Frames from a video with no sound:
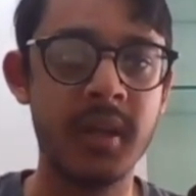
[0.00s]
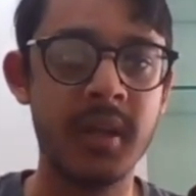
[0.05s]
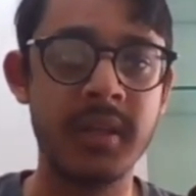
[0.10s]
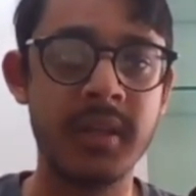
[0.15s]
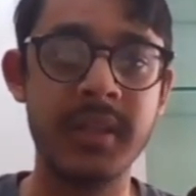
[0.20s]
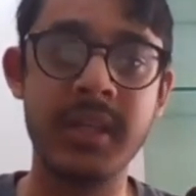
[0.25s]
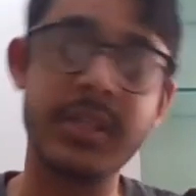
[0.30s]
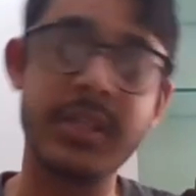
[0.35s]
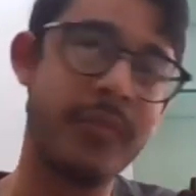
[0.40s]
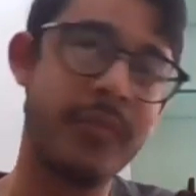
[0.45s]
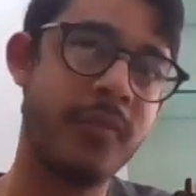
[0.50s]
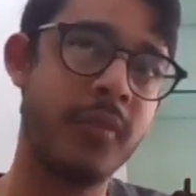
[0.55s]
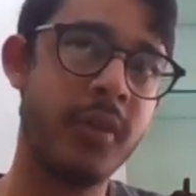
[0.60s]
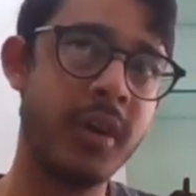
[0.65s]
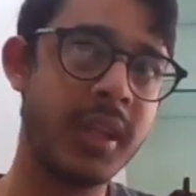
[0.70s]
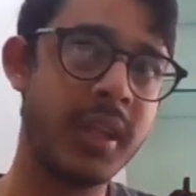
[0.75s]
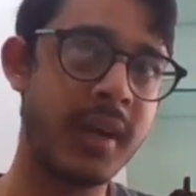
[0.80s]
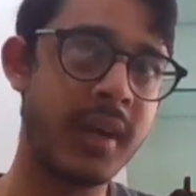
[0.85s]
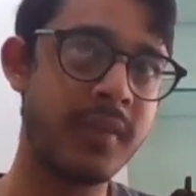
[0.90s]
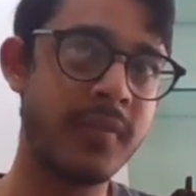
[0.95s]
There's a
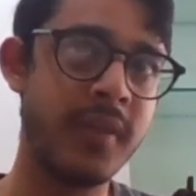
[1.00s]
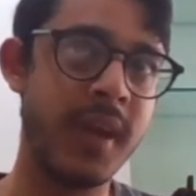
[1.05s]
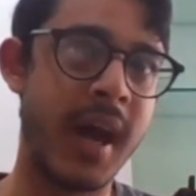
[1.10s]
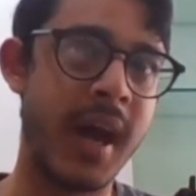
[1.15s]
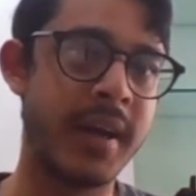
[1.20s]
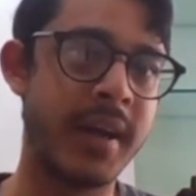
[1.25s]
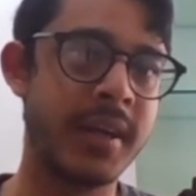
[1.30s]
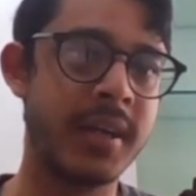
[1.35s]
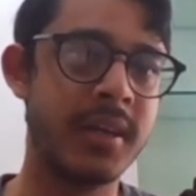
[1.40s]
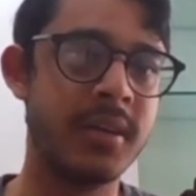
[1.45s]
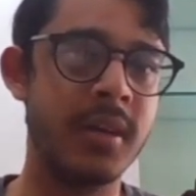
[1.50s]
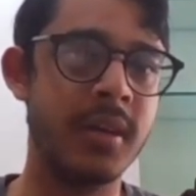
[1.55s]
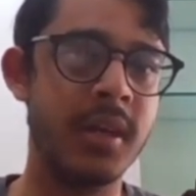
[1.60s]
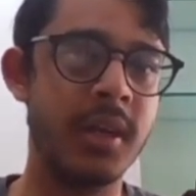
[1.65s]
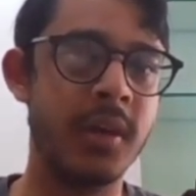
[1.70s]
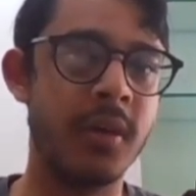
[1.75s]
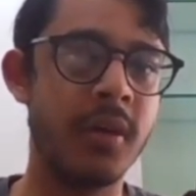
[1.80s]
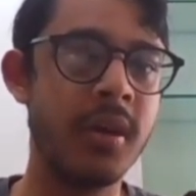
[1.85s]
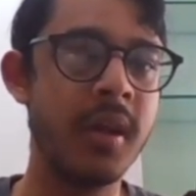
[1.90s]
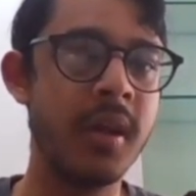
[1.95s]
word that we added
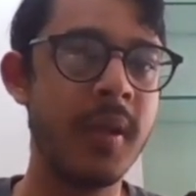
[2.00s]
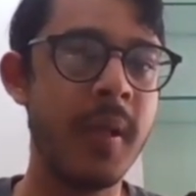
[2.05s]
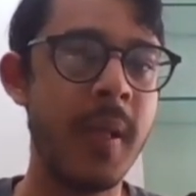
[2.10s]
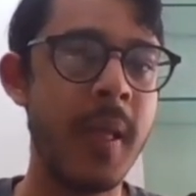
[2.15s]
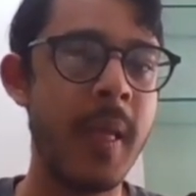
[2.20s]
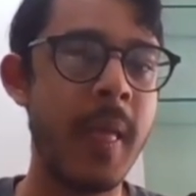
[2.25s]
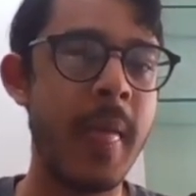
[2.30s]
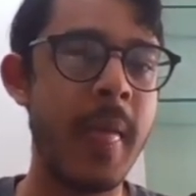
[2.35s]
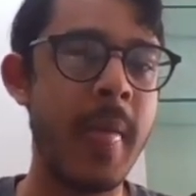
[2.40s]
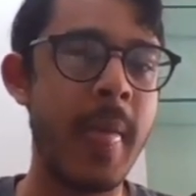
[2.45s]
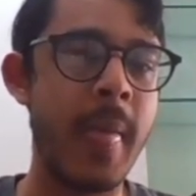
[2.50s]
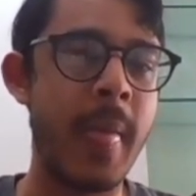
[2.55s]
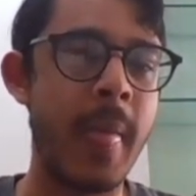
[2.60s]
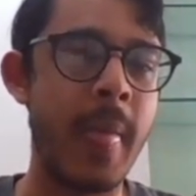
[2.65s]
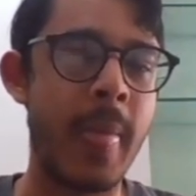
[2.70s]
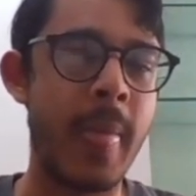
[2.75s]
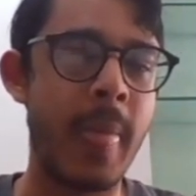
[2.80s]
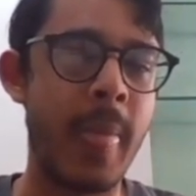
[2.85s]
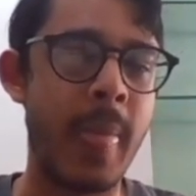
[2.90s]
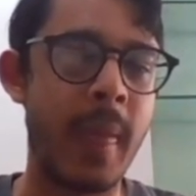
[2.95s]
early on
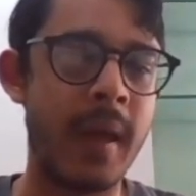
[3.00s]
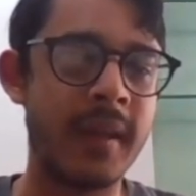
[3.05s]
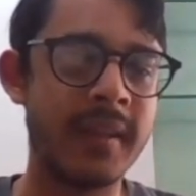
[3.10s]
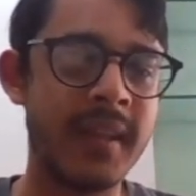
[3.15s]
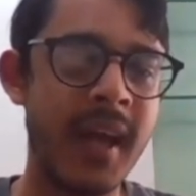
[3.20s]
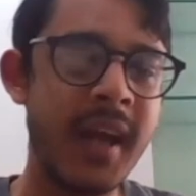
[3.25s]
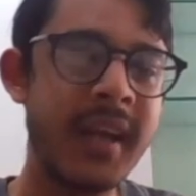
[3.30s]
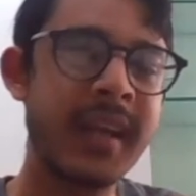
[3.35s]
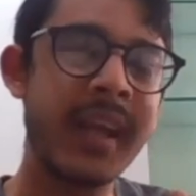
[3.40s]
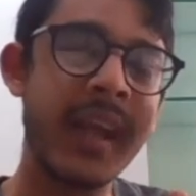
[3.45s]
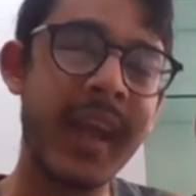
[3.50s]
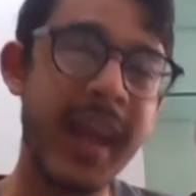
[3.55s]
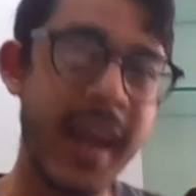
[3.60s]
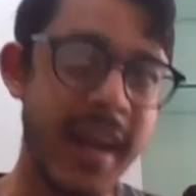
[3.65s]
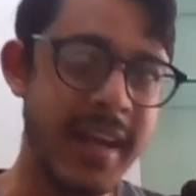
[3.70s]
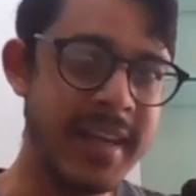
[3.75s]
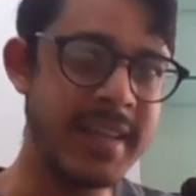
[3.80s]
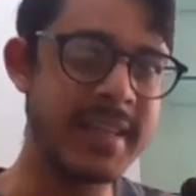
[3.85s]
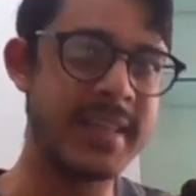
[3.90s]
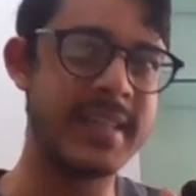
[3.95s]
that
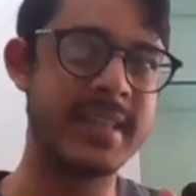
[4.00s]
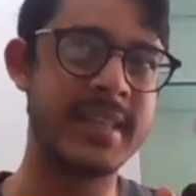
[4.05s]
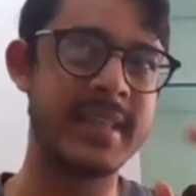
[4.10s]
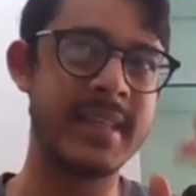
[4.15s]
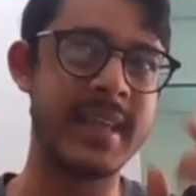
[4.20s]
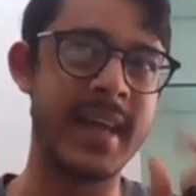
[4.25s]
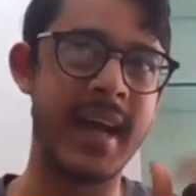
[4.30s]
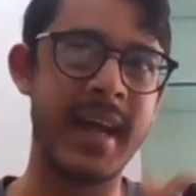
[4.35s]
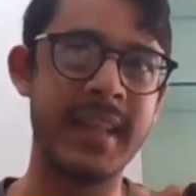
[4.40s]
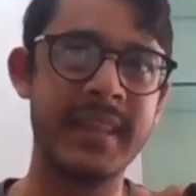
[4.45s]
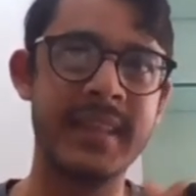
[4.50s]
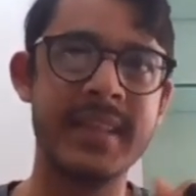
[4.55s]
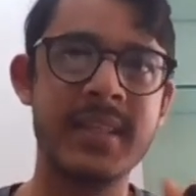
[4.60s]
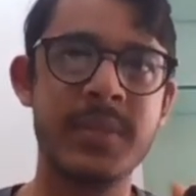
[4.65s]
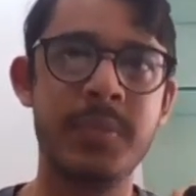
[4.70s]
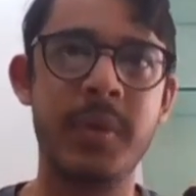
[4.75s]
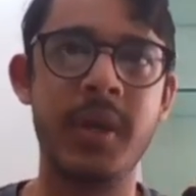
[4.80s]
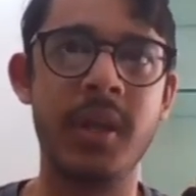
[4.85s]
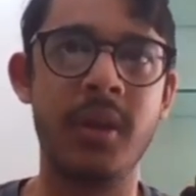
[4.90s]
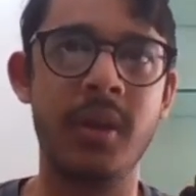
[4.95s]
ends at this
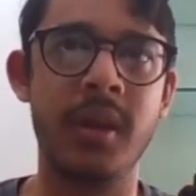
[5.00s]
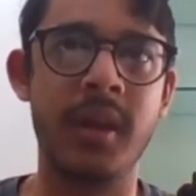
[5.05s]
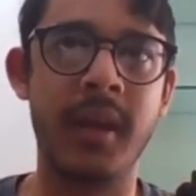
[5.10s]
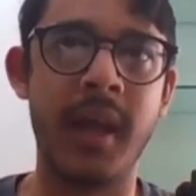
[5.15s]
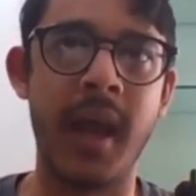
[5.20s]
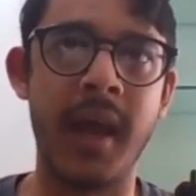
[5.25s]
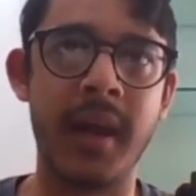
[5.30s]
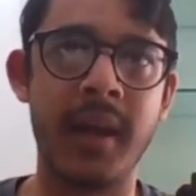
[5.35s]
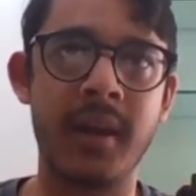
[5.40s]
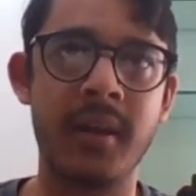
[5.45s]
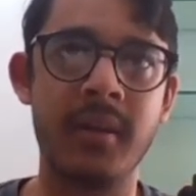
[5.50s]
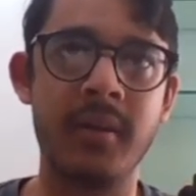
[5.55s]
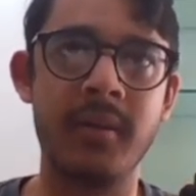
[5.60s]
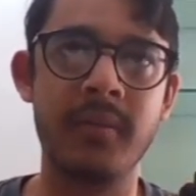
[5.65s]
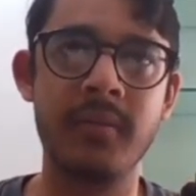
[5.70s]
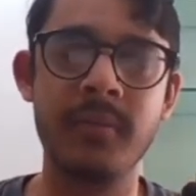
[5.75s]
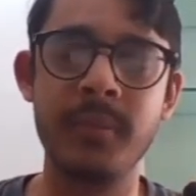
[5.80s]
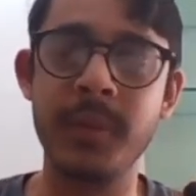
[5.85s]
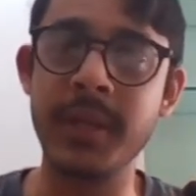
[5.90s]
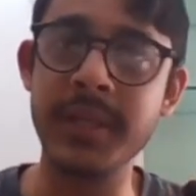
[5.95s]
particular character.
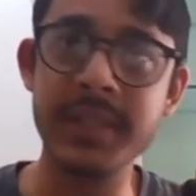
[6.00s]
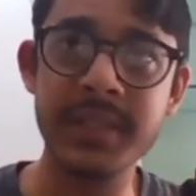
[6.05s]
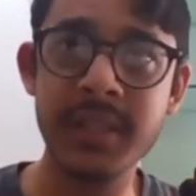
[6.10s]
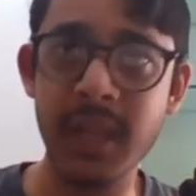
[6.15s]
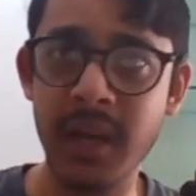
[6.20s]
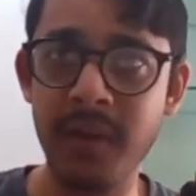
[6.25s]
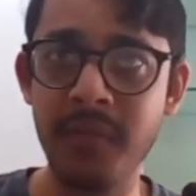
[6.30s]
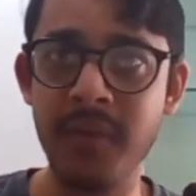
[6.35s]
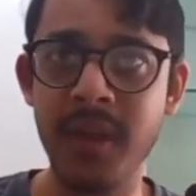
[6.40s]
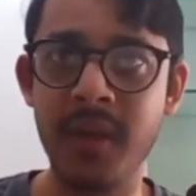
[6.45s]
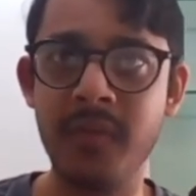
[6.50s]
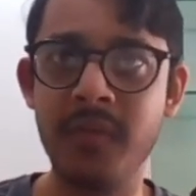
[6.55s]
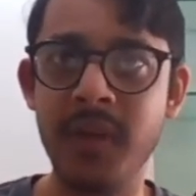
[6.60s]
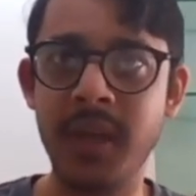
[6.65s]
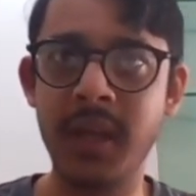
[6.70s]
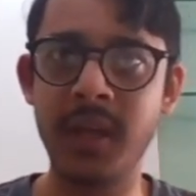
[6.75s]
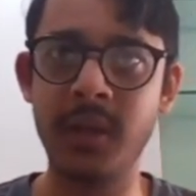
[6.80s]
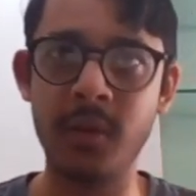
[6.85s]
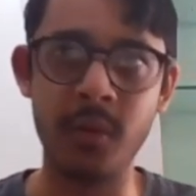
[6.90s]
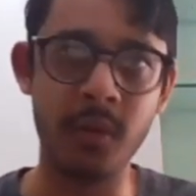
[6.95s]
Is there a way we
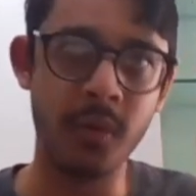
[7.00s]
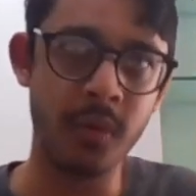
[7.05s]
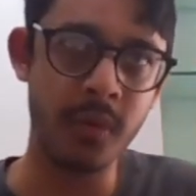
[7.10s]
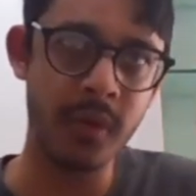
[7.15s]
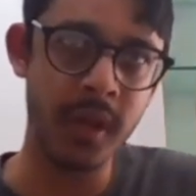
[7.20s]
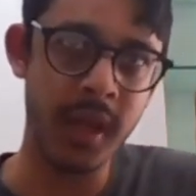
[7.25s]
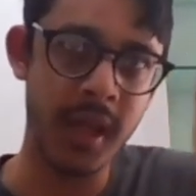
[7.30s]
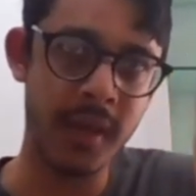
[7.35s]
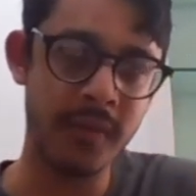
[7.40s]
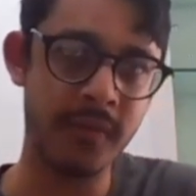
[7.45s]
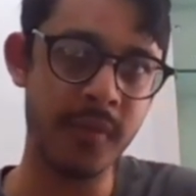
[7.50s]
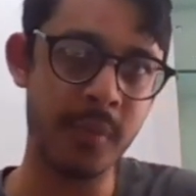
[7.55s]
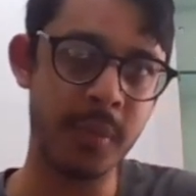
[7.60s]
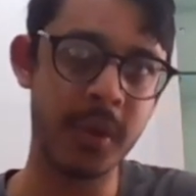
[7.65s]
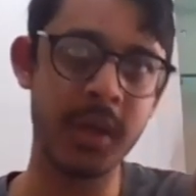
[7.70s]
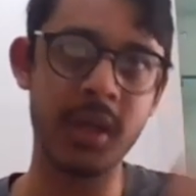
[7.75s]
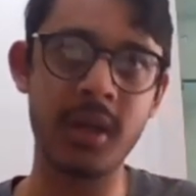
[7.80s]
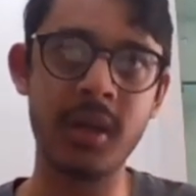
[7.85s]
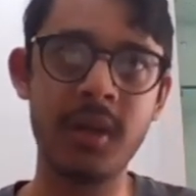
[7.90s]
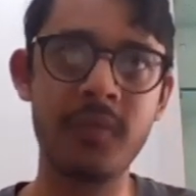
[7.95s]
can know if a
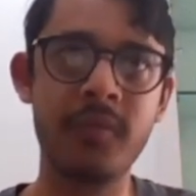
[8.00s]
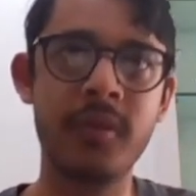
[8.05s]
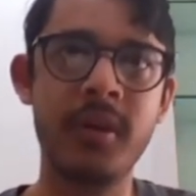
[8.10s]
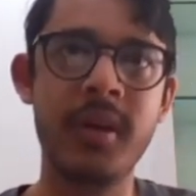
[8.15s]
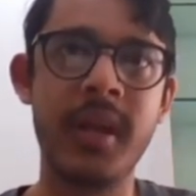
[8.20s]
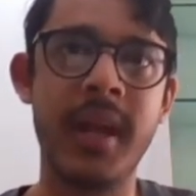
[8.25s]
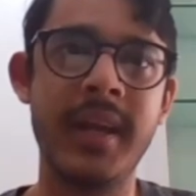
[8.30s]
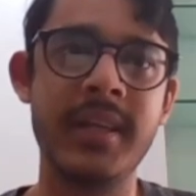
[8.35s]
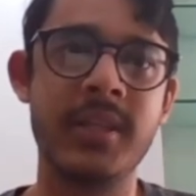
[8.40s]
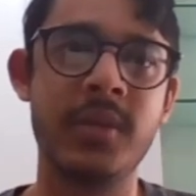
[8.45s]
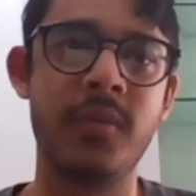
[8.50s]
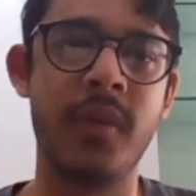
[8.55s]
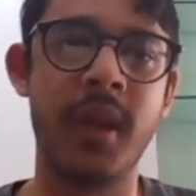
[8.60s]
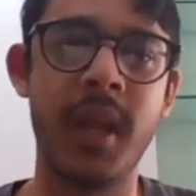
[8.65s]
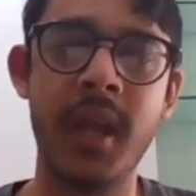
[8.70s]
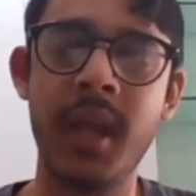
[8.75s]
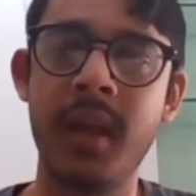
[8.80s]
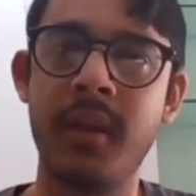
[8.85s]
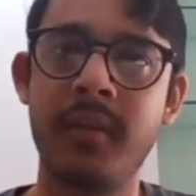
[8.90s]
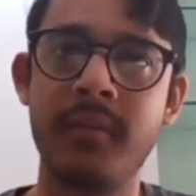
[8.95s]
particular word ends over
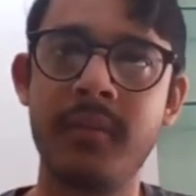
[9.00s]
here?